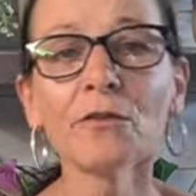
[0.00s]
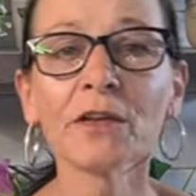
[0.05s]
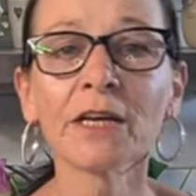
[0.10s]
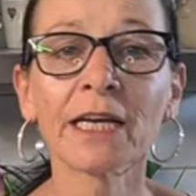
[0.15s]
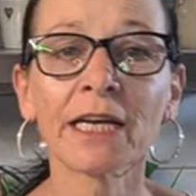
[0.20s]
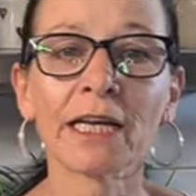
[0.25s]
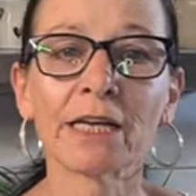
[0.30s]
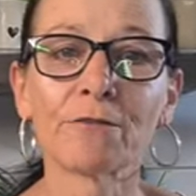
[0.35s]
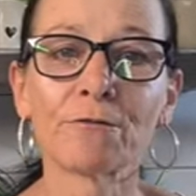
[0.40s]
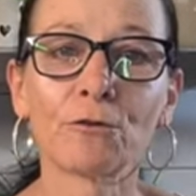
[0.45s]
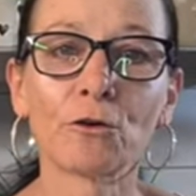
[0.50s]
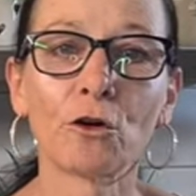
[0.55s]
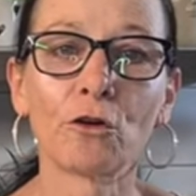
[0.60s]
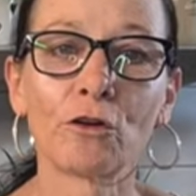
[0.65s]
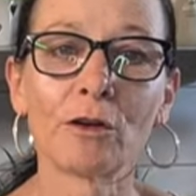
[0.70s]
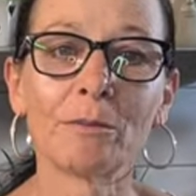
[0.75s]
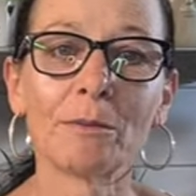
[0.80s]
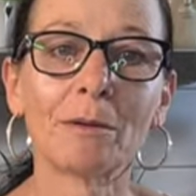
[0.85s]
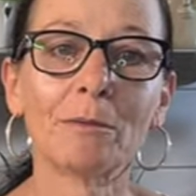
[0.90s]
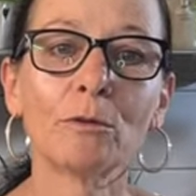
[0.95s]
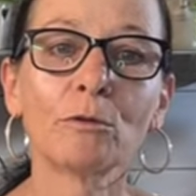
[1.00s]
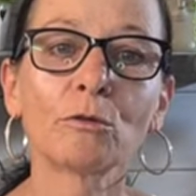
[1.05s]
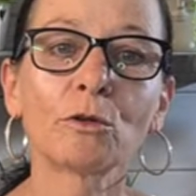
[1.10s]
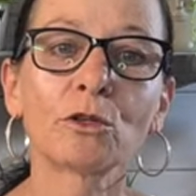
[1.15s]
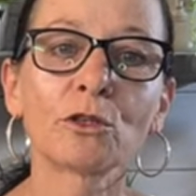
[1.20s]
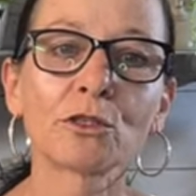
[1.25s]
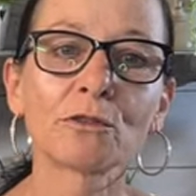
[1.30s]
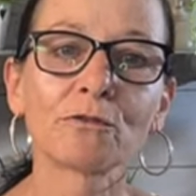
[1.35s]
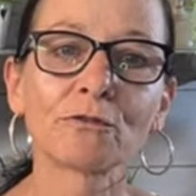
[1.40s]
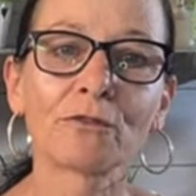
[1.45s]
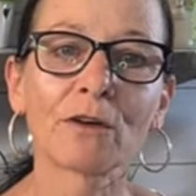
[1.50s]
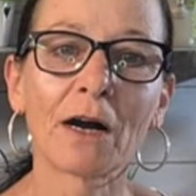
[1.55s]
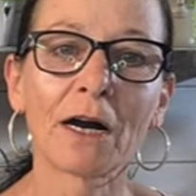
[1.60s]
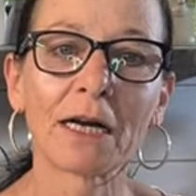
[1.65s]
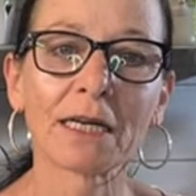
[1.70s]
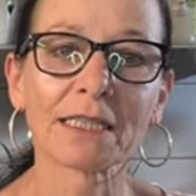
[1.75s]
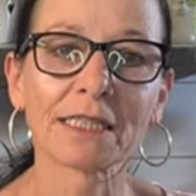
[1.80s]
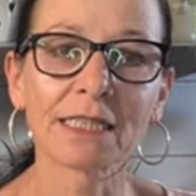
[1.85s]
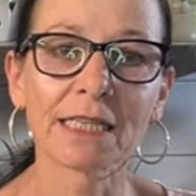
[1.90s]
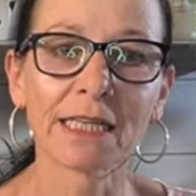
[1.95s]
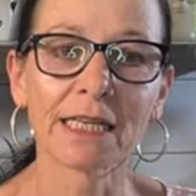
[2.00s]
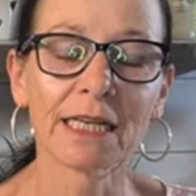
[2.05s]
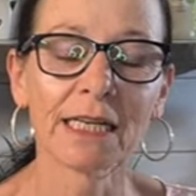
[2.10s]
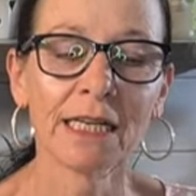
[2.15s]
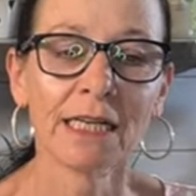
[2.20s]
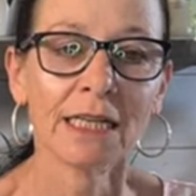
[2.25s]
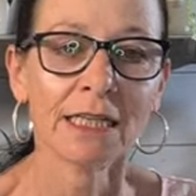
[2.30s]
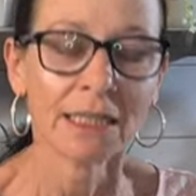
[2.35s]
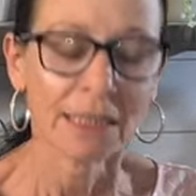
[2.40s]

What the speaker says: got the key for it. My mum couldn't find it.